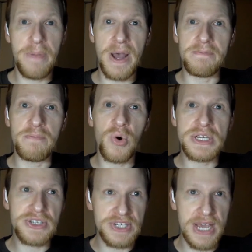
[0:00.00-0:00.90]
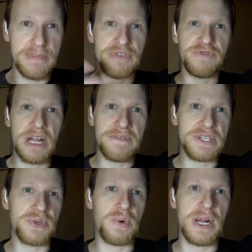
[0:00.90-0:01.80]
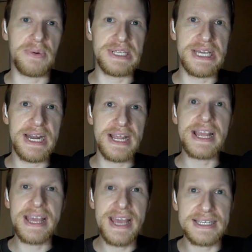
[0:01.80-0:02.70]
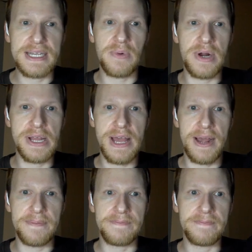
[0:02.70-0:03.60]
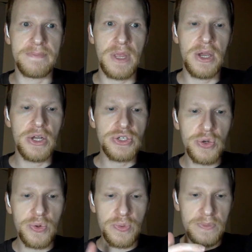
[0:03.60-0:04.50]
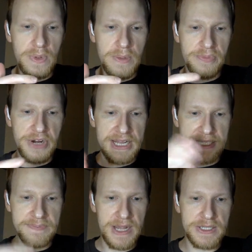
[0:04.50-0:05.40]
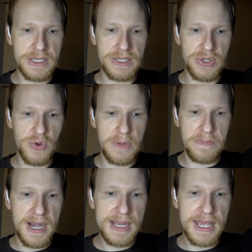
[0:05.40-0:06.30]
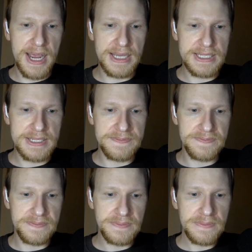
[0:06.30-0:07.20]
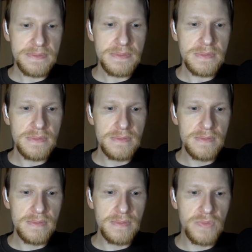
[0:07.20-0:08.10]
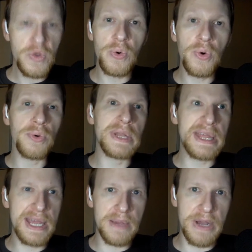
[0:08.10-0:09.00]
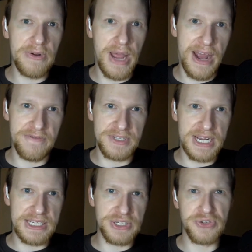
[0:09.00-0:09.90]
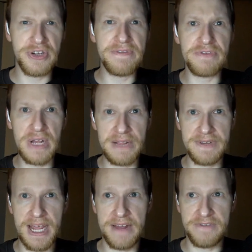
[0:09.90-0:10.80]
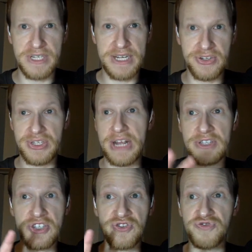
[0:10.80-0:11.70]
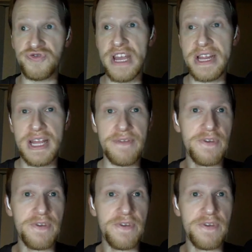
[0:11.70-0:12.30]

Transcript: But more entertainment relevant to what I was getting, yes, I wanted that. So bringing this back to your podcast, don't only think about advertisers or even relevant advertisers. Now, it's great